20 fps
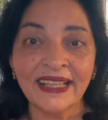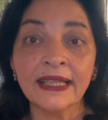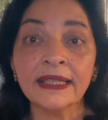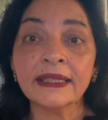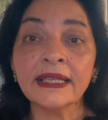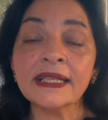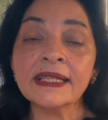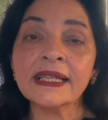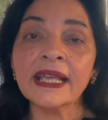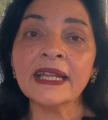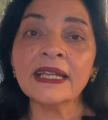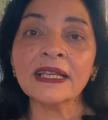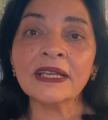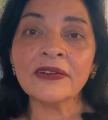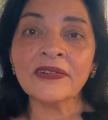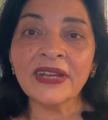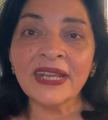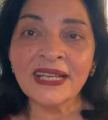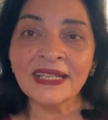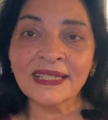This
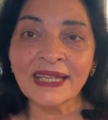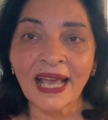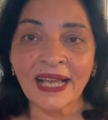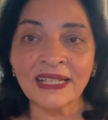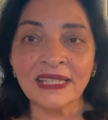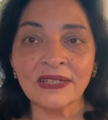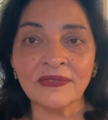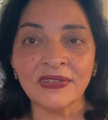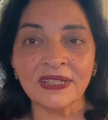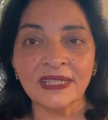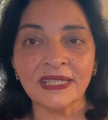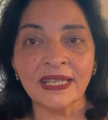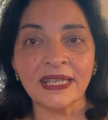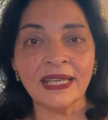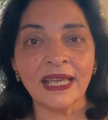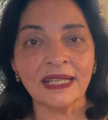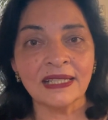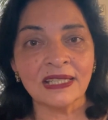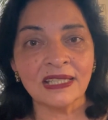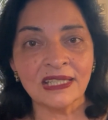increased activity
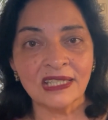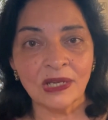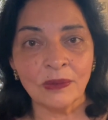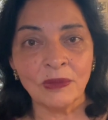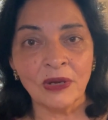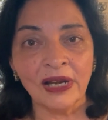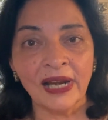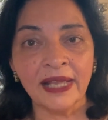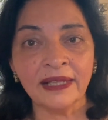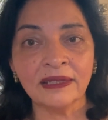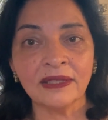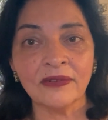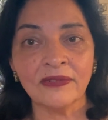can stimulate